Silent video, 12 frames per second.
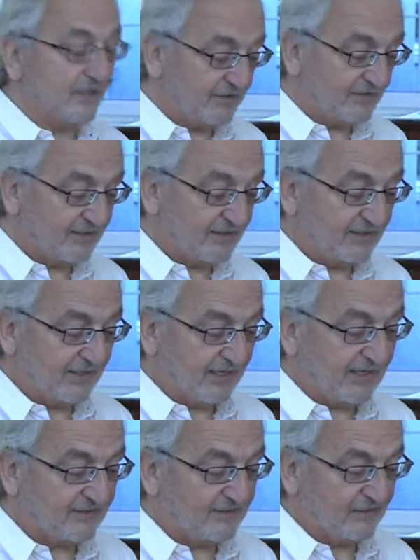on
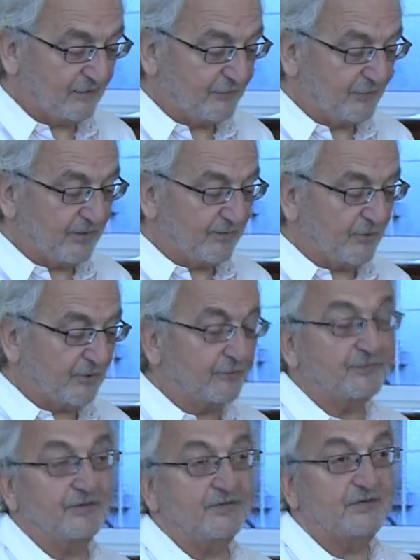the ethical framework
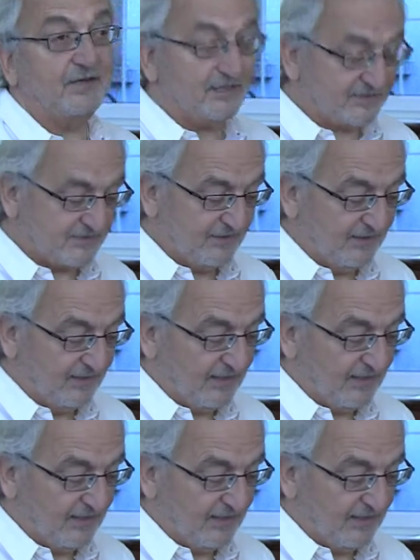of the state